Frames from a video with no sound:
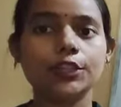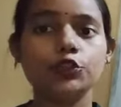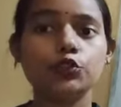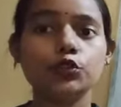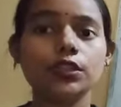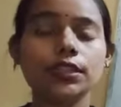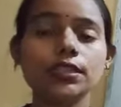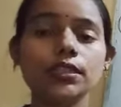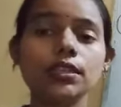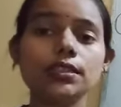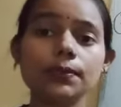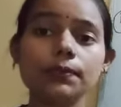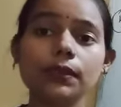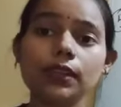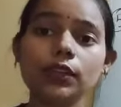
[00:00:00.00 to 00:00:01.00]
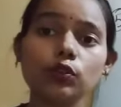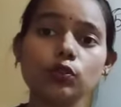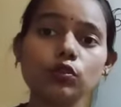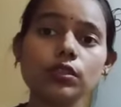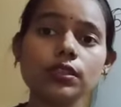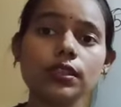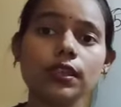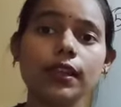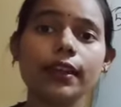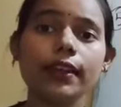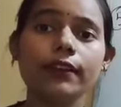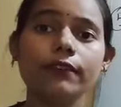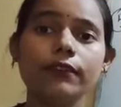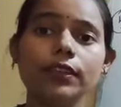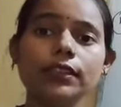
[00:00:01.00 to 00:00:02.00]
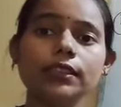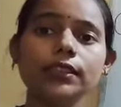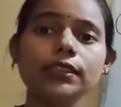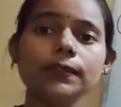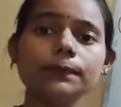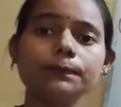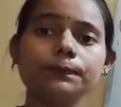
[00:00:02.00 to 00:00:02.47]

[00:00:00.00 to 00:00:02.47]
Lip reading: So it is the similar rules with the,